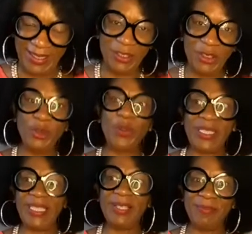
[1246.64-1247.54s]
showing
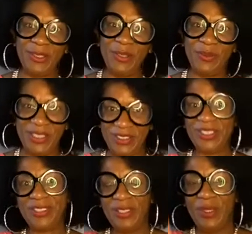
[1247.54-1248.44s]
them, you know, this
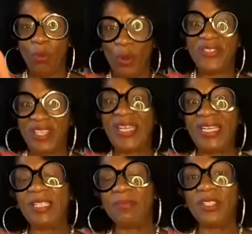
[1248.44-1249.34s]
is what the
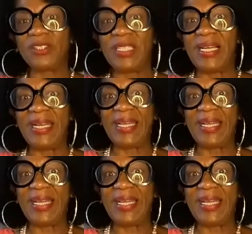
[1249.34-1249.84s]
kingdom looks like.